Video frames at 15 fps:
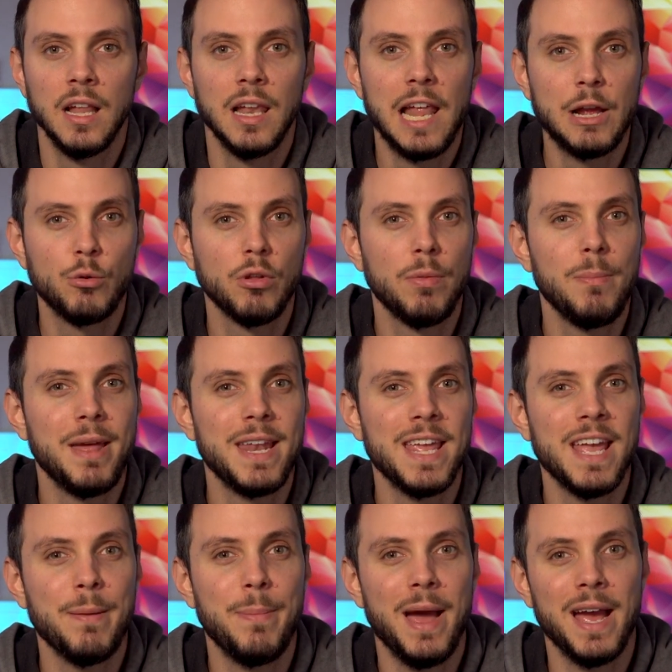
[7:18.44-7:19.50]
Like with
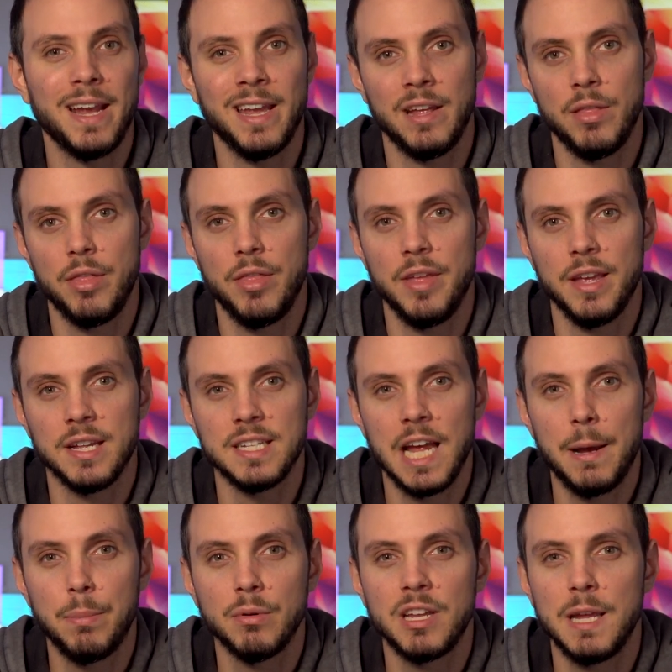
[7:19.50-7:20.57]
many back-end things,
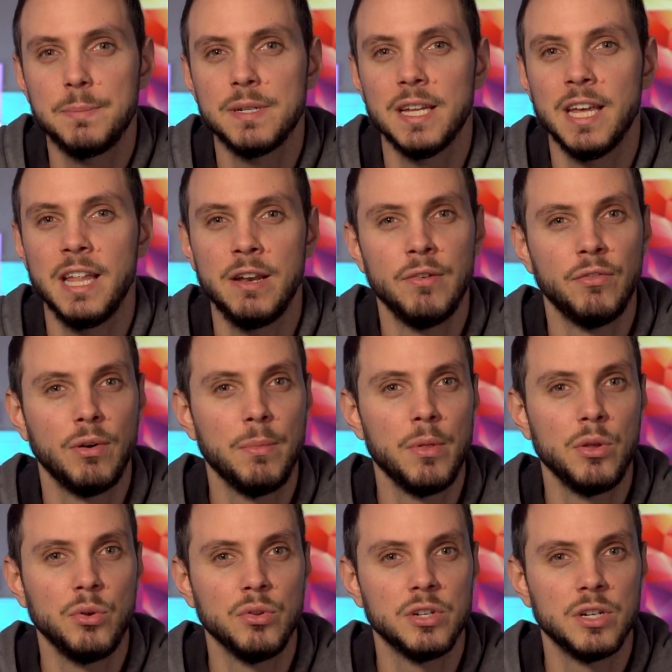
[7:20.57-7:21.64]
Apple keeps it hidden from the
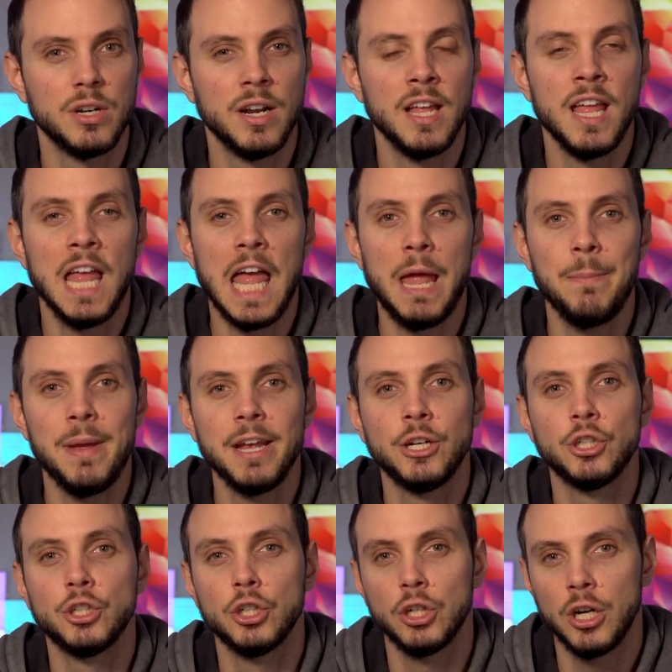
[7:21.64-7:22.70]
user and makes
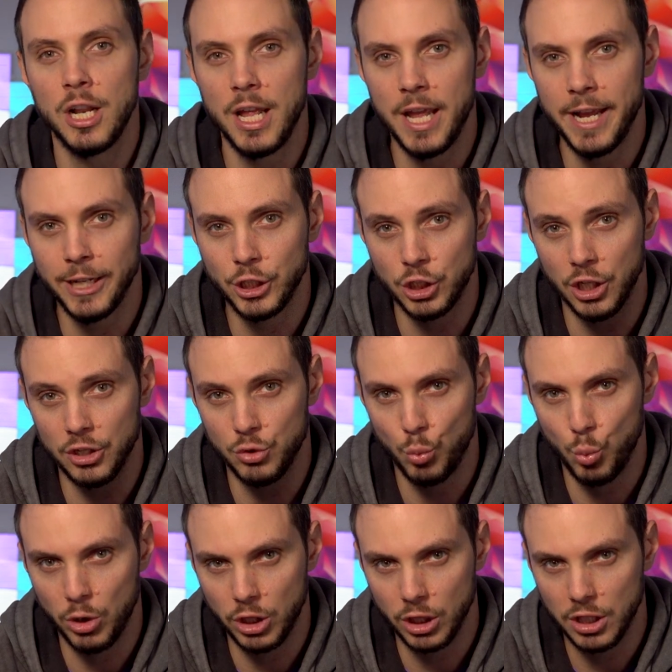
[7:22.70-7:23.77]
sure it just
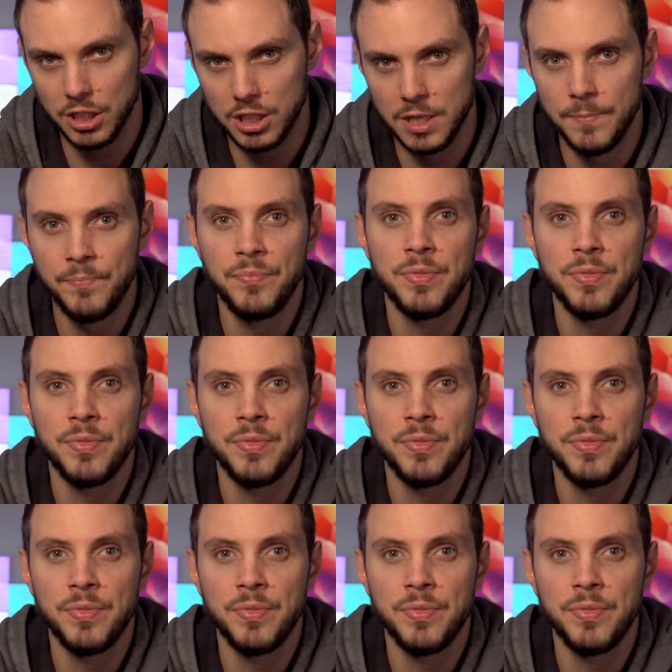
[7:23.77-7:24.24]
works.